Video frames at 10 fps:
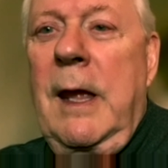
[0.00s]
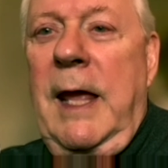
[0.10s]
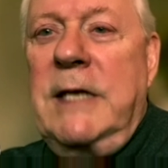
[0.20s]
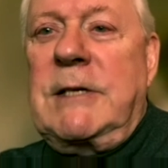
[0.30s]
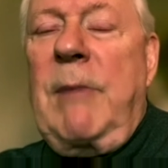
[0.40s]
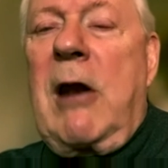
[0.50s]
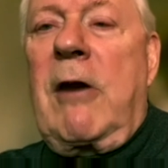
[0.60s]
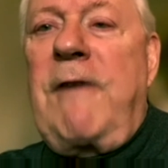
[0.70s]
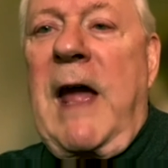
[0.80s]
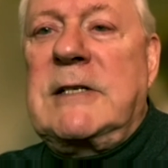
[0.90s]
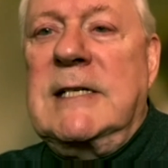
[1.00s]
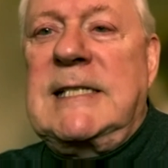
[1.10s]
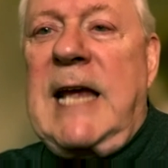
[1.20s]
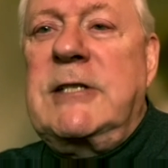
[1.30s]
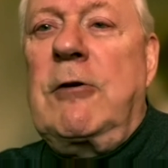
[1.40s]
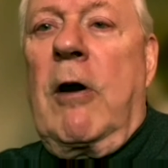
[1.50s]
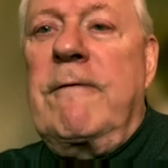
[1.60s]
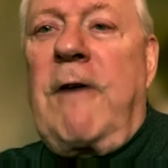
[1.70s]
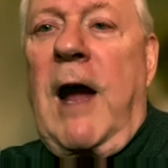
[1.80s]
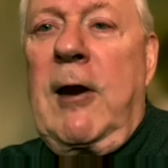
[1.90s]
As a matter of fact, to set you on
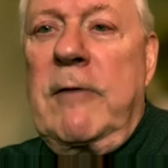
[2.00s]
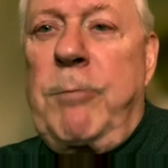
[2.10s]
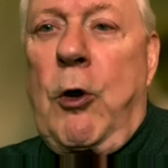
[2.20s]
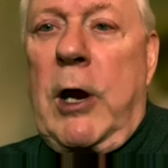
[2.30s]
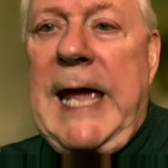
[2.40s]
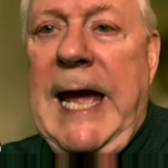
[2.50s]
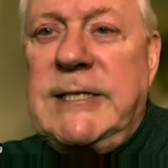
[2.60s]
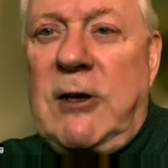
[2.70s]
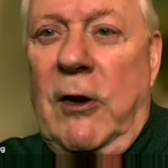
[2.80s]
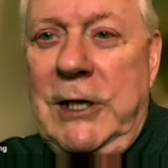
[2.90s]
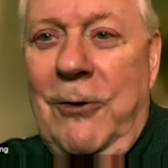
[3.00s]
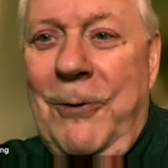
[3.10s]
fire and pour gas on you.